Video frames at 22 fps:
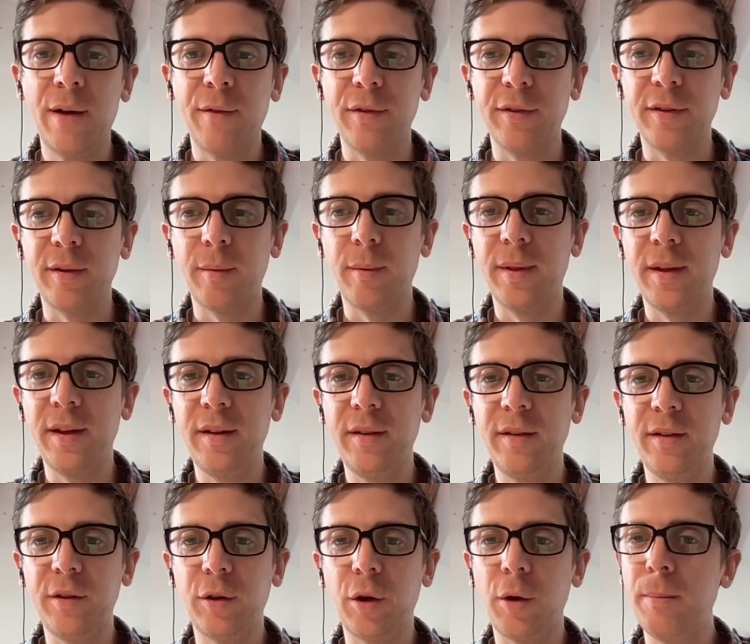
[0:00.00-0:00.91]
for some of
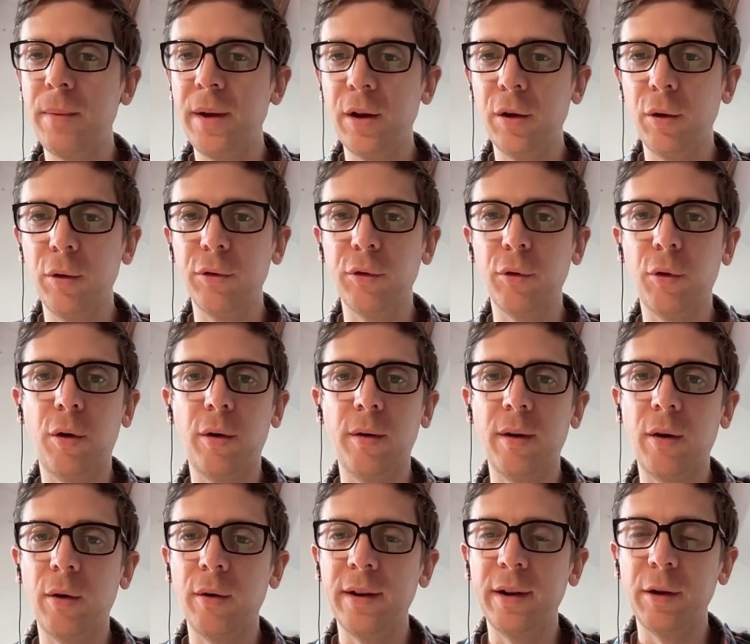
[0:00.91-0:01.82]
these, meals
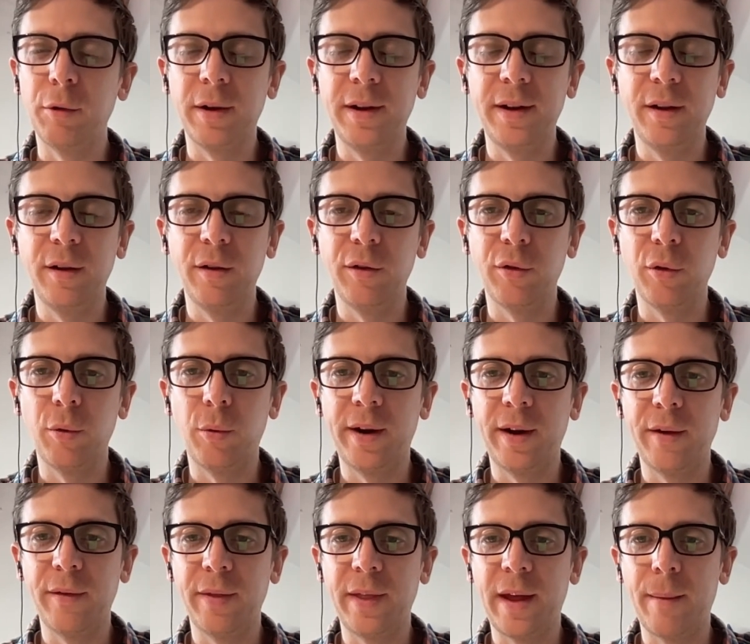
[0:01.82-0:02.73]
or ingredients or
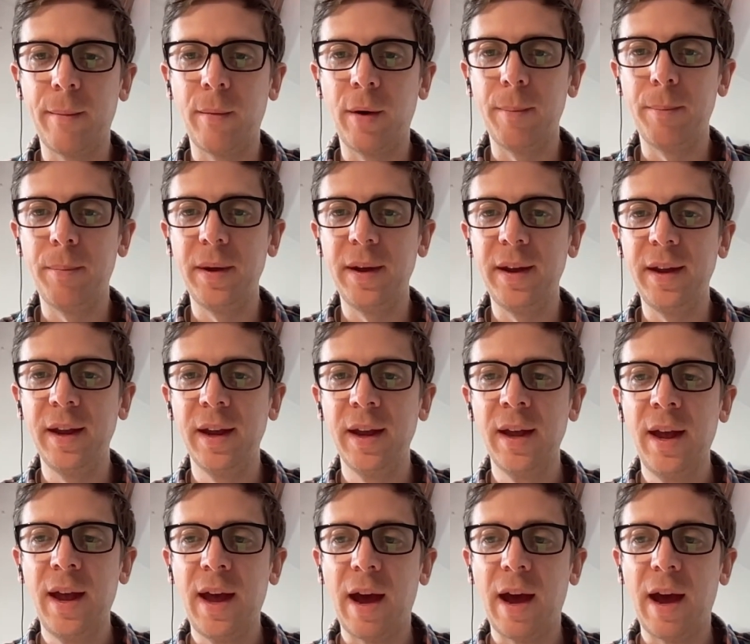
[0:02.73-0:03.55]
whatever that might be,